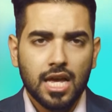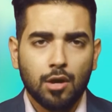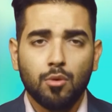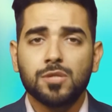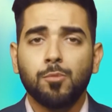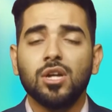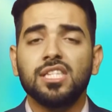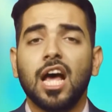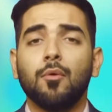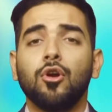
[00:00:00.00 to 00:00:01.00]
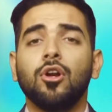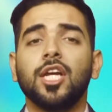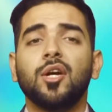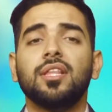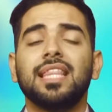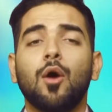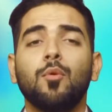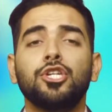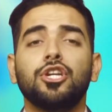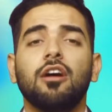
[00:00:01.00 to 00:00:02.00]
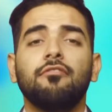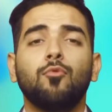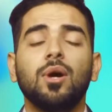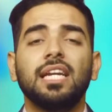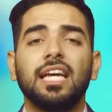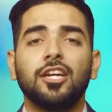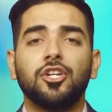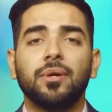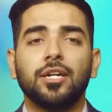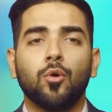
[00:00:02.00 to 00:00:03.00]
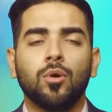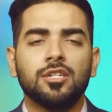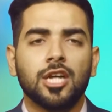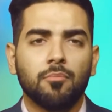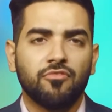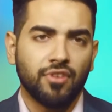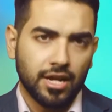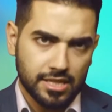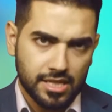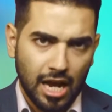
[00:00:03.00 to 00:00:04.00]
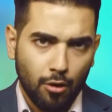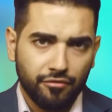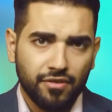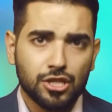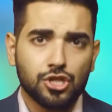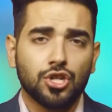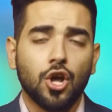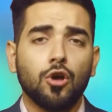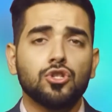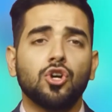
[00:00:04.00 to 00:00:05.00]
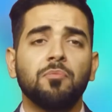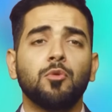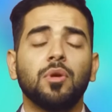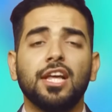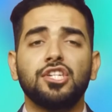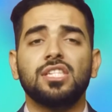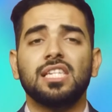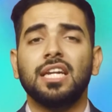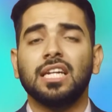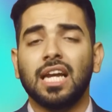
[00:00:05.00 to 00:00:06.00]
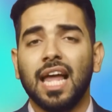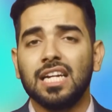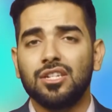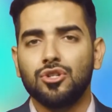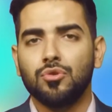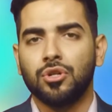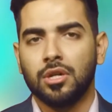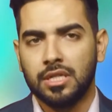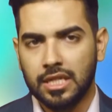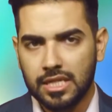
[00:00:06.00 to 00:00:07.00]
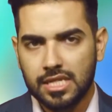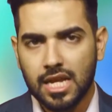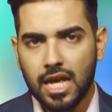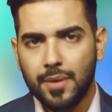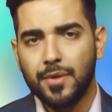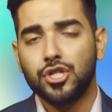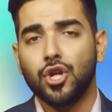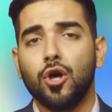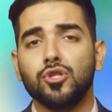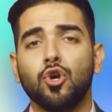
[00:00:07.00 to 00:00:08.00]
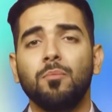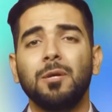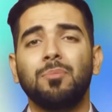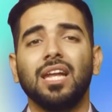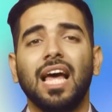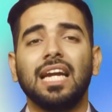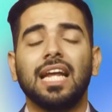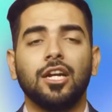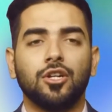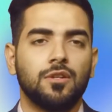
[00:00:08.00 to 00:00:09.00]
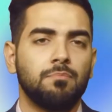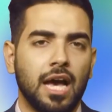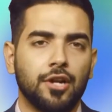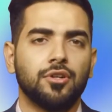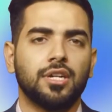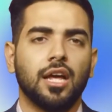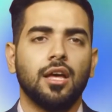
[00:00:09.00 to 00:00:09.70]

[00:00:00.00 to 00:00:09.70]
It was pointed out earlier that we should avoid ignorant or dumb friends. Our friends should also be religious and inclined to do good deeds. They should also be polite and good-mannered.